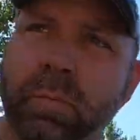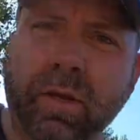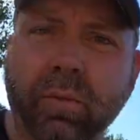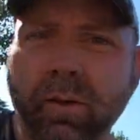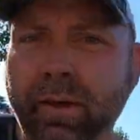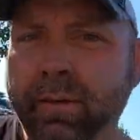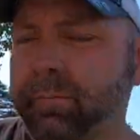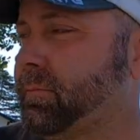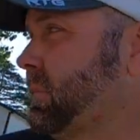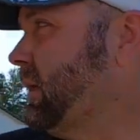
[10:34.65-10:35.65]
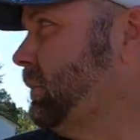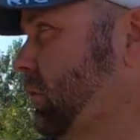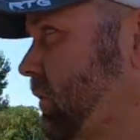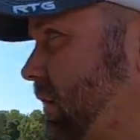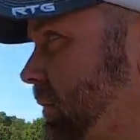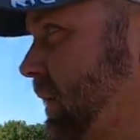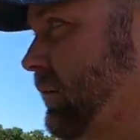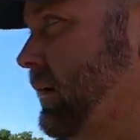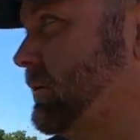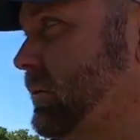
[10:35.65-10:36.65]
But anyway, I'm gonna run up here
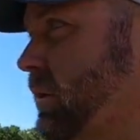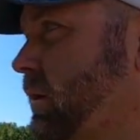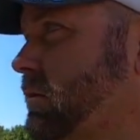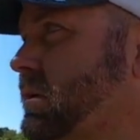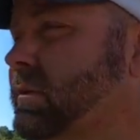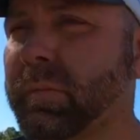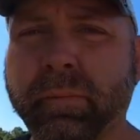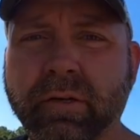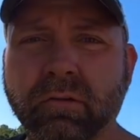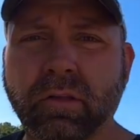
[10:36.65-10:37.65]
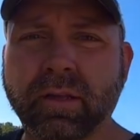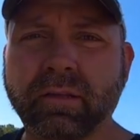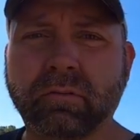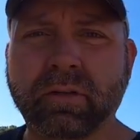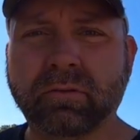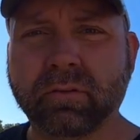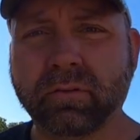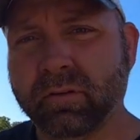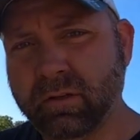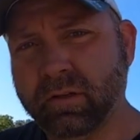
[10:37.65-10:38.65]
and grab some clothes, because mommy don't like it whenever,